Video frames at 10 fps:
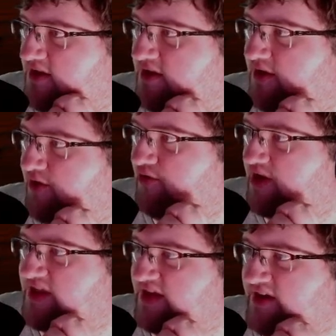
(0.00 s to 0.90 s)

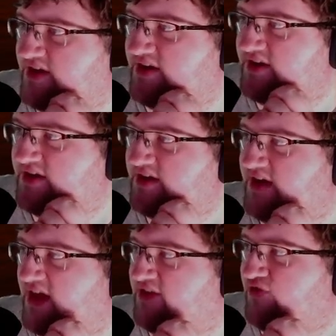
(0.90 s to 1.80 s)
Grizzly.
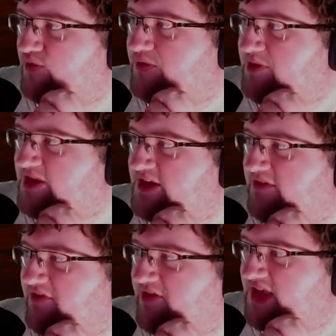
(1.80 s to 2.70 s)
Its form speaks enough of
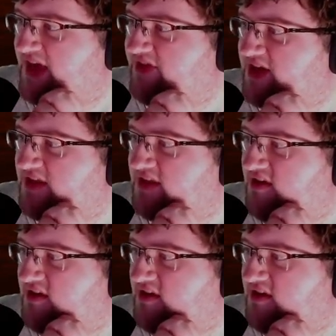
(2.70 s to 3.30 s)
its efficacy.